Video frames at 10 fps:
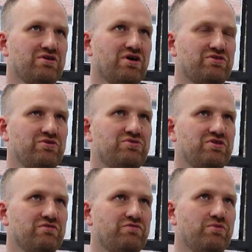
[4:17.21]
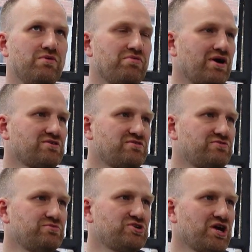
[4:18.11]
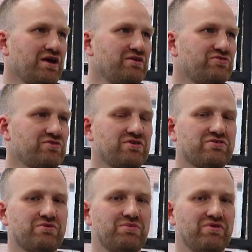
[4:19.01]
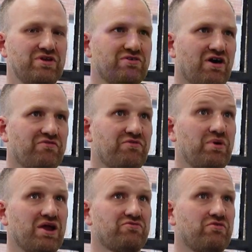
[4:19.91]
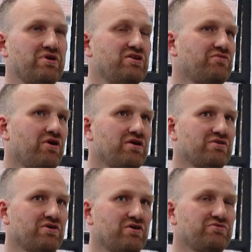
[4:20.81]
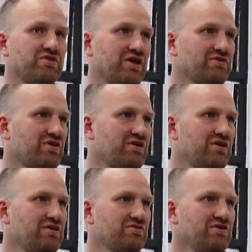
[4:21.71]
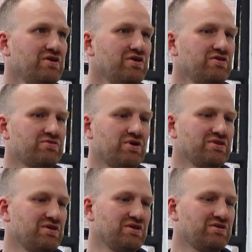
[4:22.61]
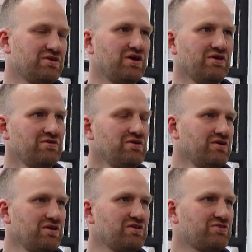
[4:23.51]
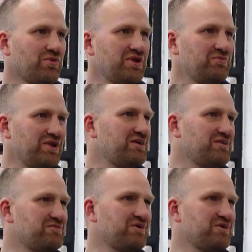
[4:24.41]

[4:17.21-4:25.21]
I do think the formal practices will change. I think it's going to be really tough, and we're going to have to redefine ourselves in the next 10 years. So I think, a good 20 million.